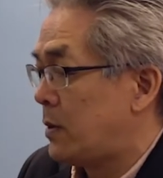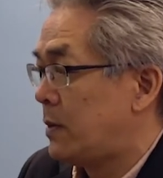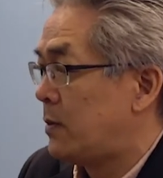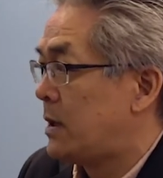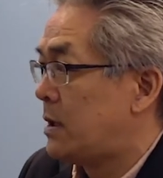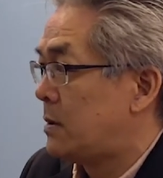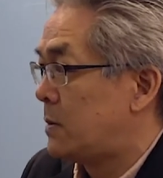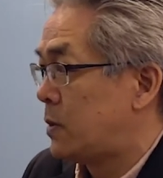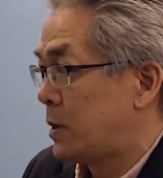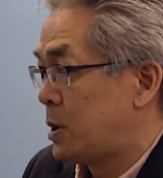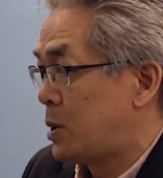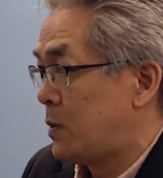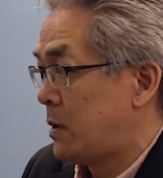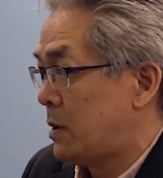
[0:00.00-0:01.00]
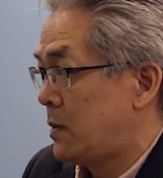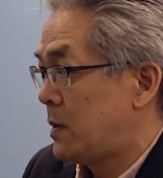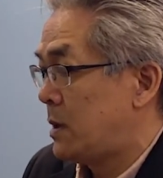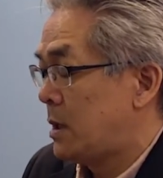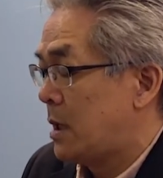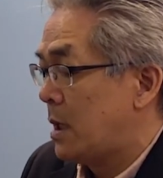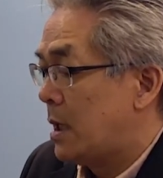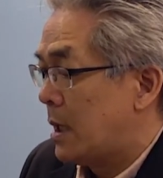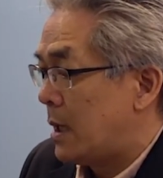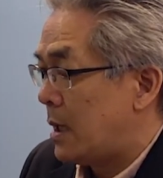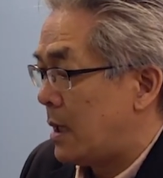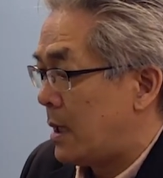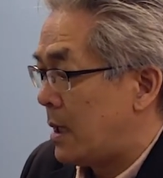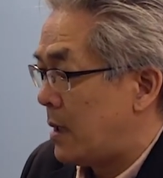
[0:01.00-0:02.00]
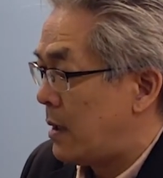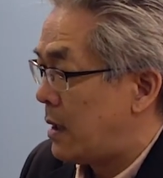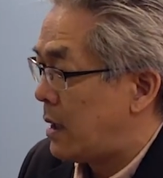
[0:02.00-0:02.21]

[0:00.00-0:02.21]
We we did it for two years, uh,